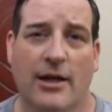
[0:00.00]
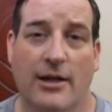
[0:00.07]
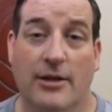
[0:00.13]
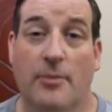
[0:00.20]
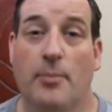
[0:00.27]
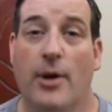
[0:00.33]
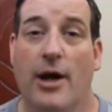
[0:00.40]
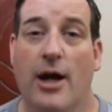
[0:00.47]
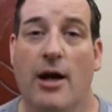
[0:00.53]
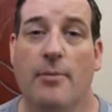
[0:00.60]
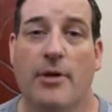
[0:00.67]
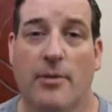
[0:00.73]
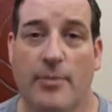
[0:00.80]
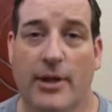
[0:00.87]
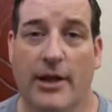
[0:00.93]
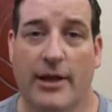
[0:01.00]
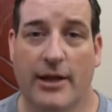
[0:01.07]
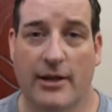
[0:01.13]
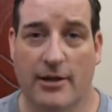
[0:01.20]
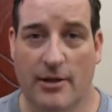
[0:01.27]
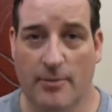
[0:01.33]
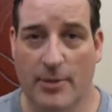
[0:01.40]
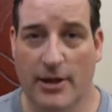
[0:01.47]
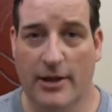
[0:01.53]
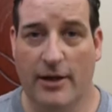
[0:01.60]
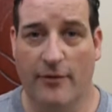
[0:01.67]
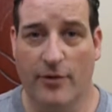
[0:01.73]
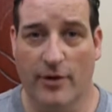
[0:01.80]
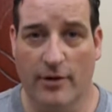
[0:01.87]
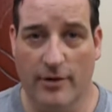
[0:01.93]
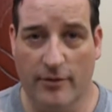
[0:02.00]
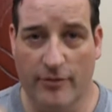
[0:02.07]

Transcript: The permeability, the ability for